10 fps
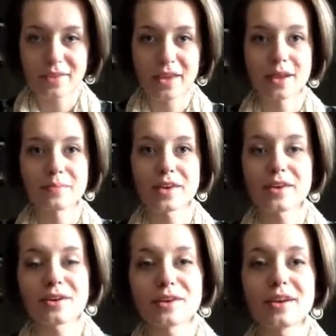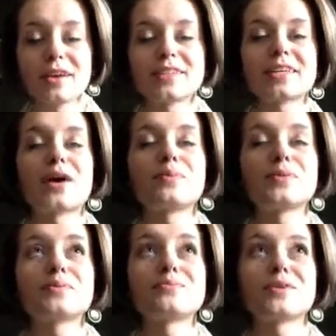And I'm here to help
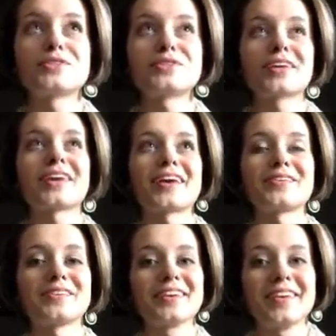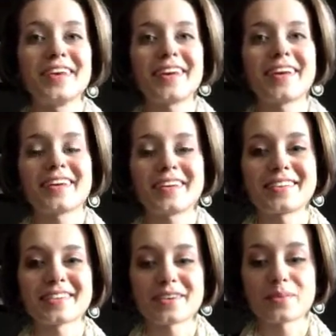you as much as I can,
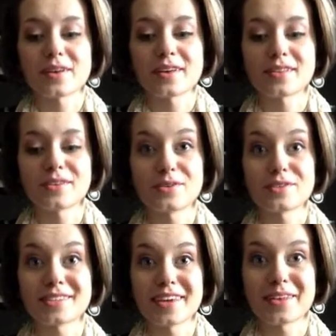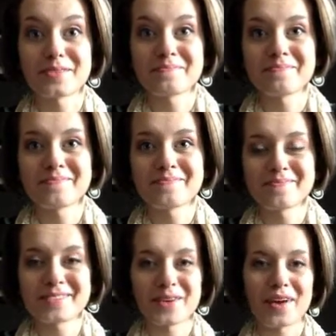and we can get through this together.
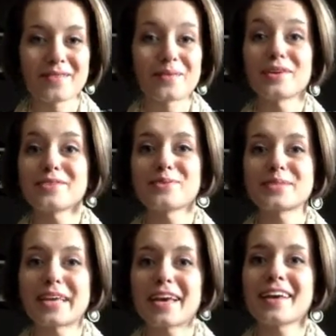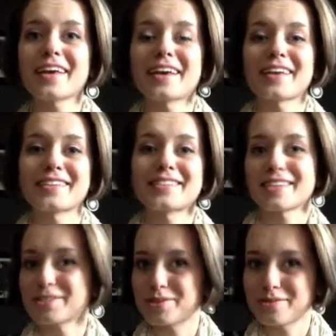So have a wonderful day and
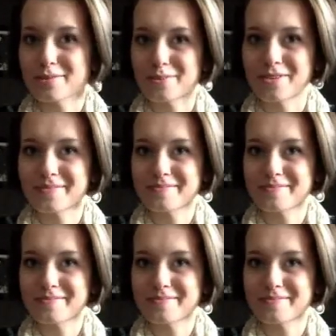stay tuned for more.